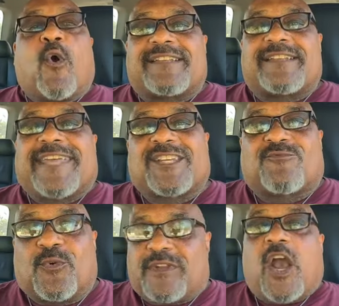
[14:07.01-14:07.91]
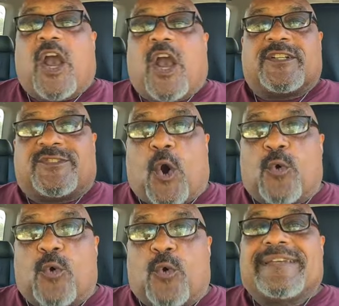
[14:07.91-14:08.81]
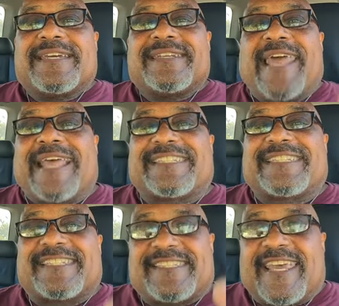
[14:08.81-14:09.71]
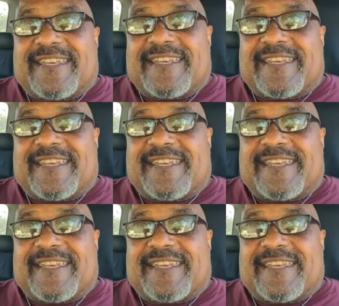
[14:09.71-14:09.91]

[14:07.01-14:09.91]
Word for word: takes root. Don't let sin